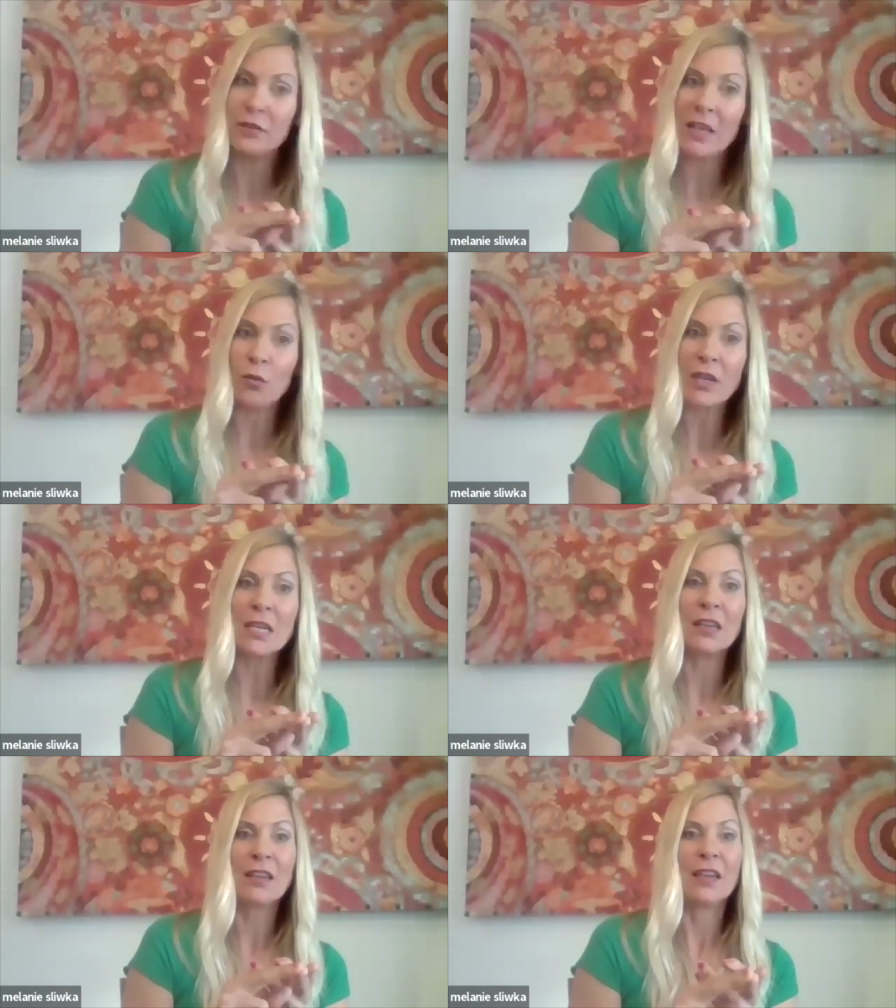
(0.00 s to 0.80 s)
that
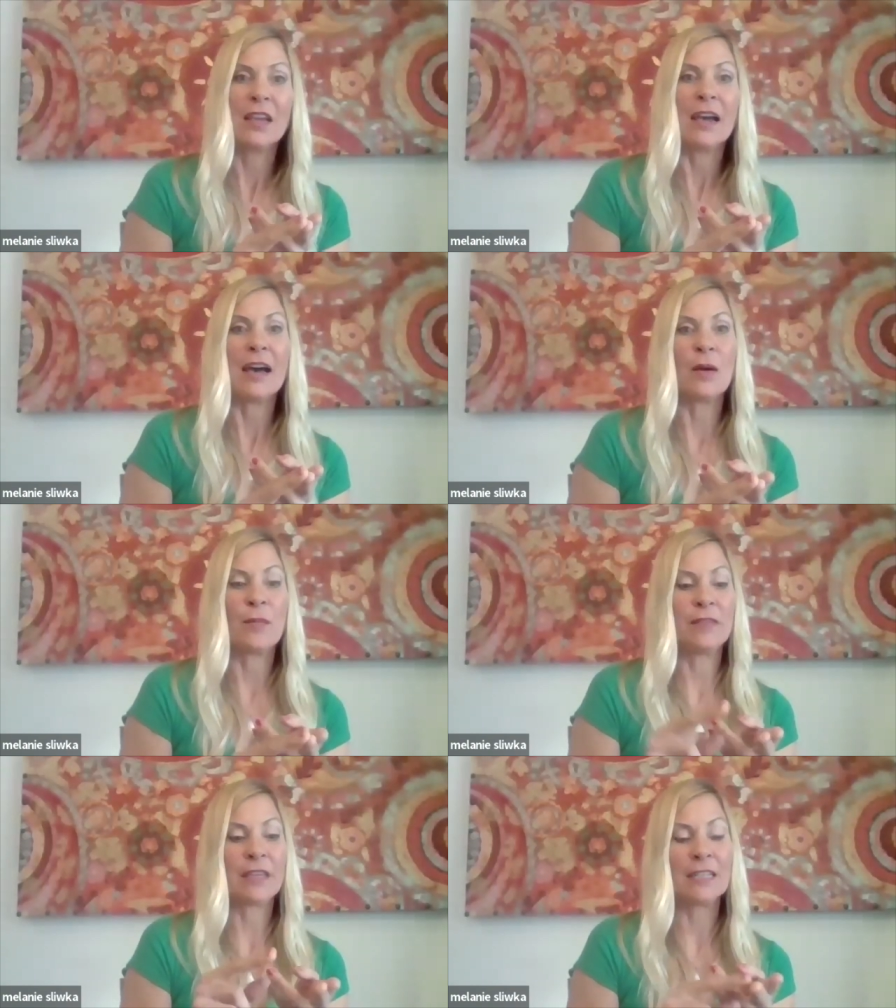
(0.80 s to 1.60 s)
week.
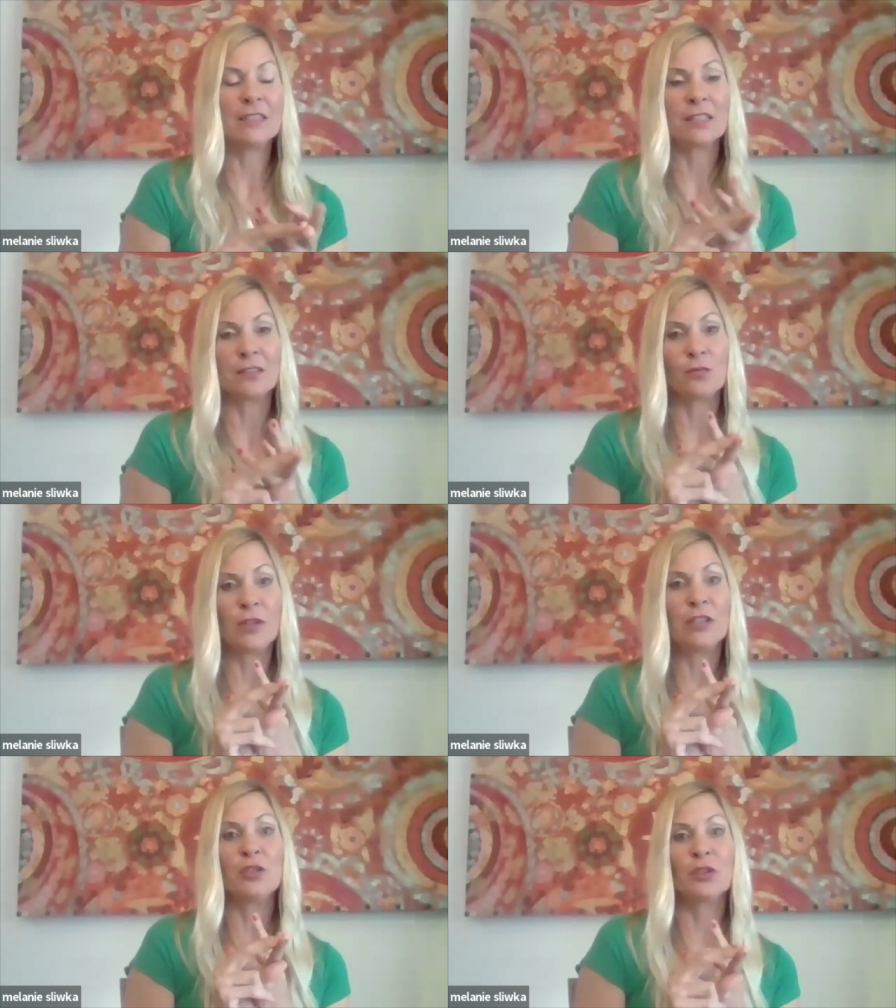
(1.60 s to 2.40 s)
And the kids, we do